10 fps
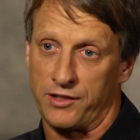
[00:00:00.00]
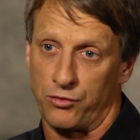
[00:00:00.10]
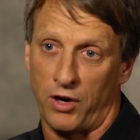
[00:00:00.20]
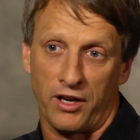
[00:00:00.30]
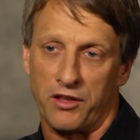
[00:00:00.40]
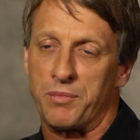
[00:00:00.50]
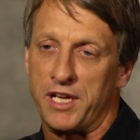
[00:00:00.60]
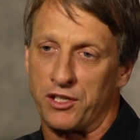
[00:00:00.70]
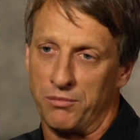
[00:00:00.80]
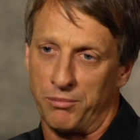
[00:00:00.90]
It's right on the
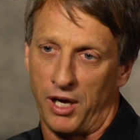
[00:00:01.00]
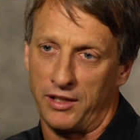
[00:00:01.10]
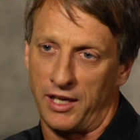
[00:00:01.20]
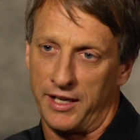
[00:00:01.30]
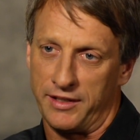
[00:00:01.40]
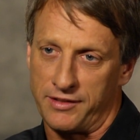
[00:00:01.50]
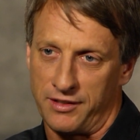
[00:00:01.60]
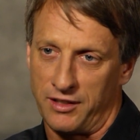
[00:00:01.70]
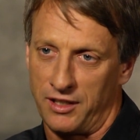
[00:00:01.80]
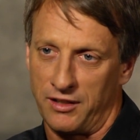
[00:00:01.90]
beach in Bondi in
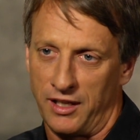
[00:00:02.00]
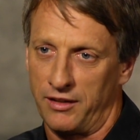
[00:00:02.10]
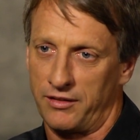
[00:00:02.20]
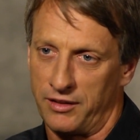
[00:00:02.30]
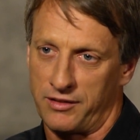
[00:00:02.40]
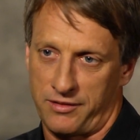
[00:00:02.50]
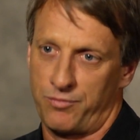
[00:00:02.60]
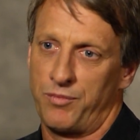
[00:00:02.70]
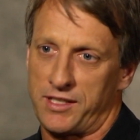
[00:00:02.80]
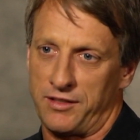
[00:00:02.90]
Sydney, and it's
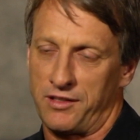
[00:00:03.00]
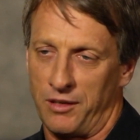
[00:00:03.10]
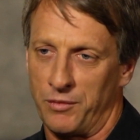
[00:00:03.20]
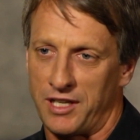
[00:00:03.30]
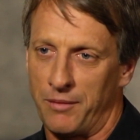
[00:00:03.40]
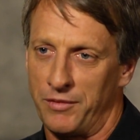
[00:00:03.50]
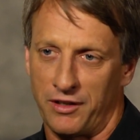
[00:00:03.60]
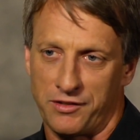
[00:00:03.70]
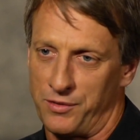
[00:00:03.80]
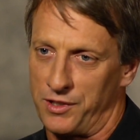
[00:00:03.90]
basically summertime
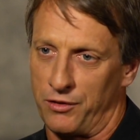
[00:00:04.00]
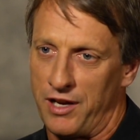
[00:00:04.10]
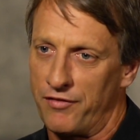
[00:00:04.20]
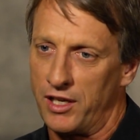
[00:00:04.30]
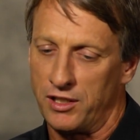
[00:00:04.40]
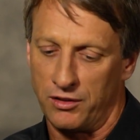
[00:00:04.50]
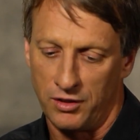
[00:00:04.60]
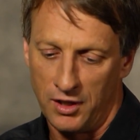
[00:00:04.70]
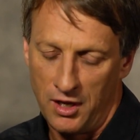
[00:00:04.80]
there, so it was a great venue.